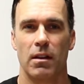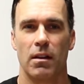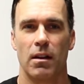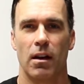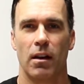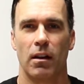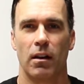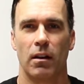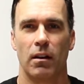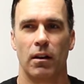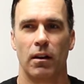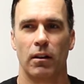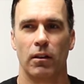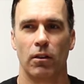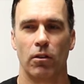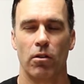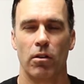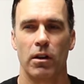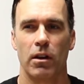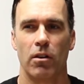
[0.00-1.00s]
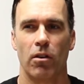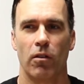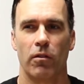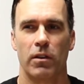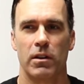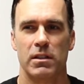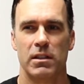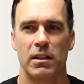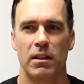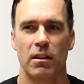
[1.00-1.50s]
a learning curve
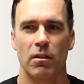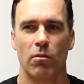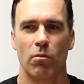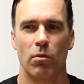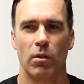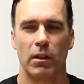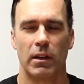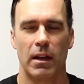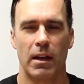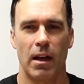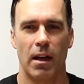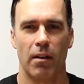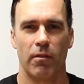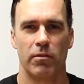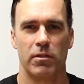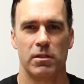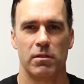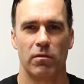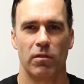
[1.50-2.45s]
because this